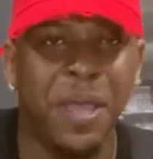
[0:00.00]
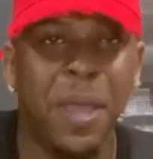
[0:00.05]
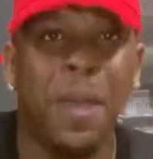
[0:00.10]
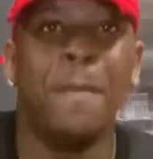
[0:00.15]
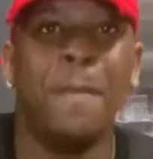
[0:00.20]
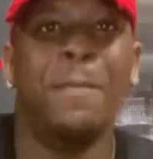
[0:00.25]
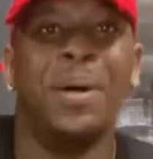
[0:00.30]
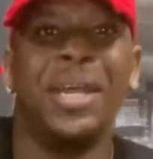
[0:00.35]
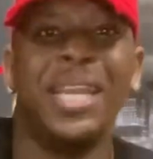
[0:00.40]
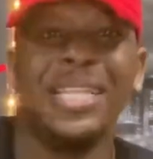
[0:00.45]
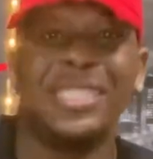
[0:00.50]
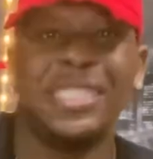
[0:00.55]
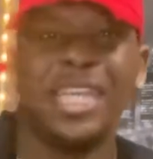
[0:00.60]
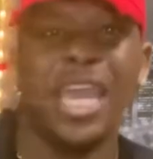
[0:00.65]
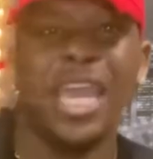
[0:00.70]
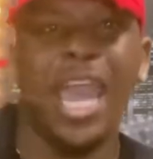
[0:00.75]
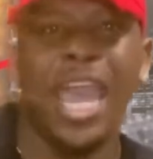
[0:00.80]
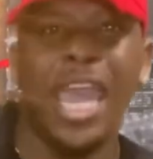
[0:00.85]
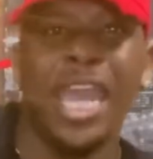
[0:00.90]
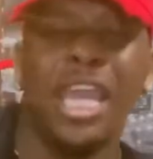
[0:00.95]
But he said,
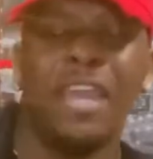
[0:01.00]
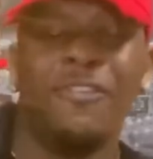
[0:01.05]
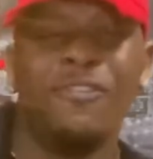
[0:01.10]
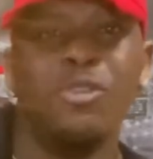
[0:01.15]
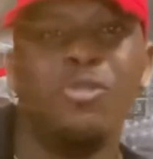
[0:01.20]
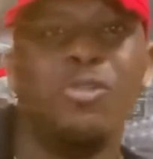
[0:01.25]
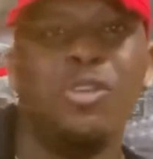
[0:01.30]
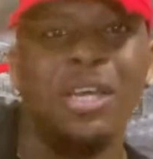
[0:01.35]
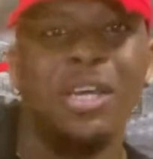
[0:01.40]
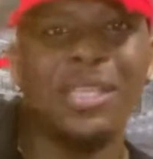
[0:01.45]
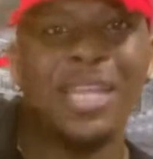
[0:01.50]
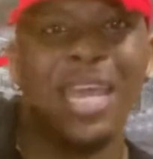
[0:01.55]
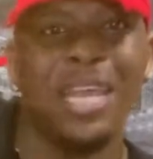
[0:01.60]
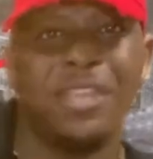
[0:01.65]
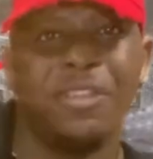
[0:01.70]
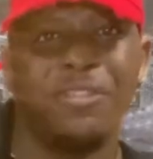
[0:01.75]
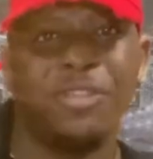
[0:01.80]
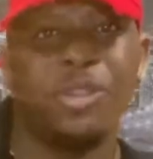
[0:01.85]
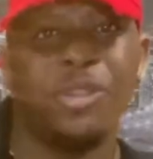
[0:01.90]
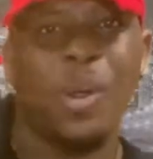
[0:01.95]
hey, if you looked
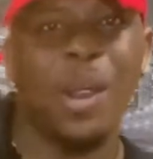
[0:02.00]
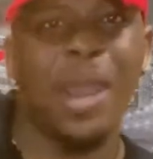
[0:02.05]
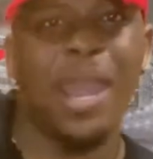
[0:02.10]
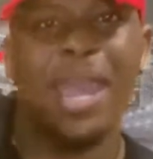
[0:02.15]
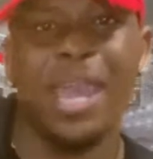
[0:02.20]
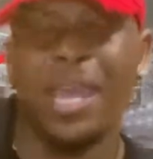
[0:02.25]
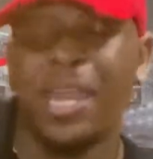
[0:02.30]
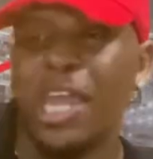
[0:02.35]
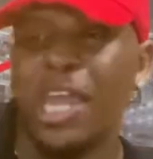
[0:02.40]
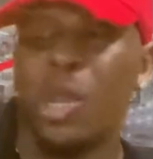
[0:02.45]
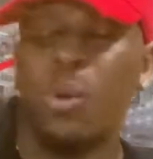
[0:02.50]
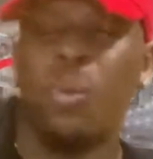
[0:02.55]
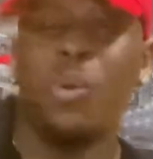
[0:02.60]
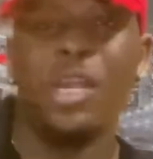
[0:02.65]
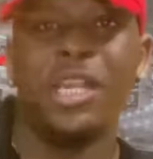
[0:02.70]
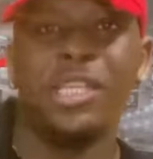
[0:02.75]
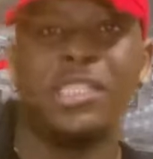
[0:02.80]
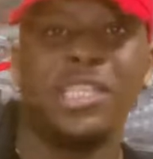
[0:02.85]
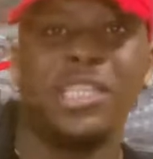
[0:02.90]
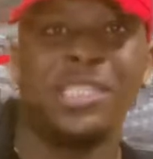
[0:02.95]
at the thread,
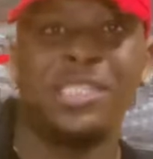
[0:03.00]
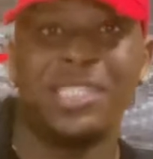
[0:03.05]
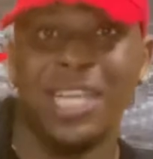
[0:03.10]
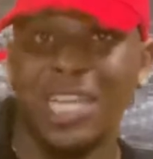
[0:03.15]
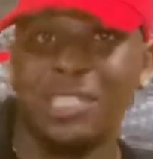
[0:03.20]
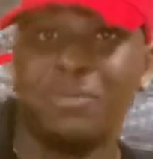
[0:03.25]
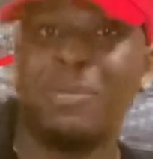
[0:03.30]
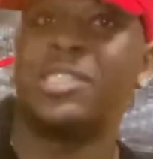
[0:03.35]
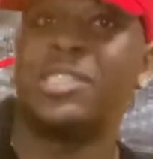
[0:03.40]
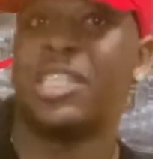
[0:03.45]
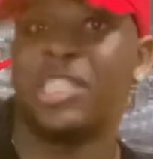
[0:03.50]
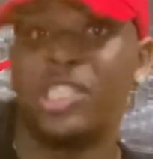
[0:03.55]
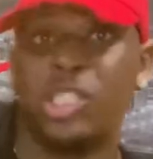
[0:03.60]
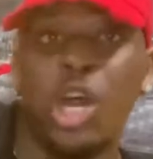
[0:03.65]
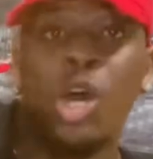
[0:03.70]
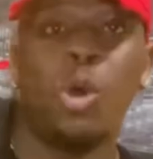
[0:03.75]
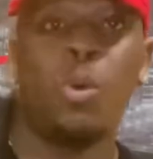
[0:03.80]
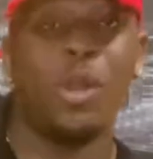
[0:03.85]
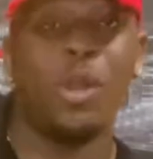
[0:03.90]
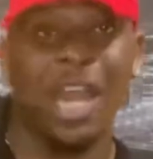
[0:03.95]
went into the text message and
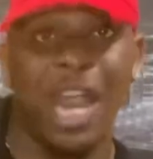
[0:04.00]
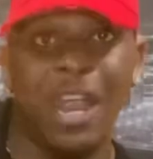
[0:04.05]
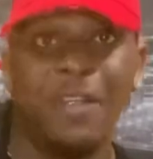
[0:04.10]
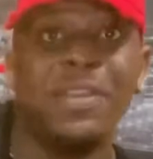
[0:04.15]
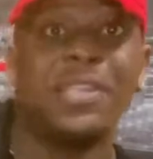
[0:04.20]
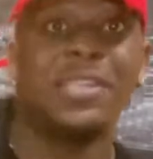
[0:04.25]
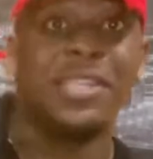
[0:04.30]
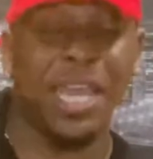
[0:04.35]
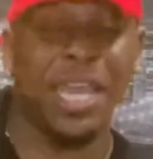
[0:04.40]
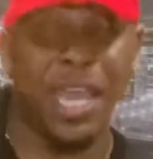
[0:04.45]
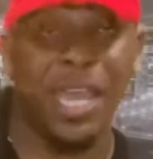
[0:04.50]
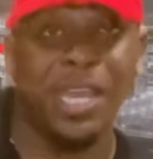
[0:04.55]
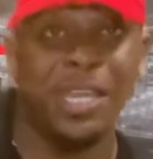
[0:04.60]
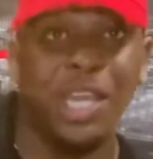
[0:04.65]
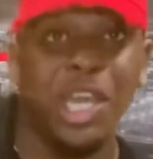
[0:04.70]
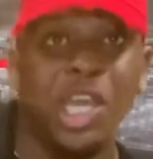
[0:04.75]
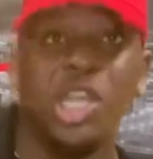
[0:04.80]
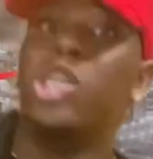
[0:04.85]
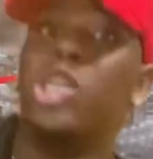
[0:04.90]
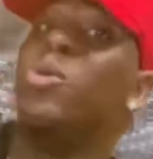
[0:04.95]
saw it with
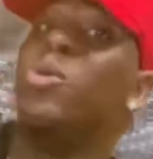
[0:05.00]
everything, you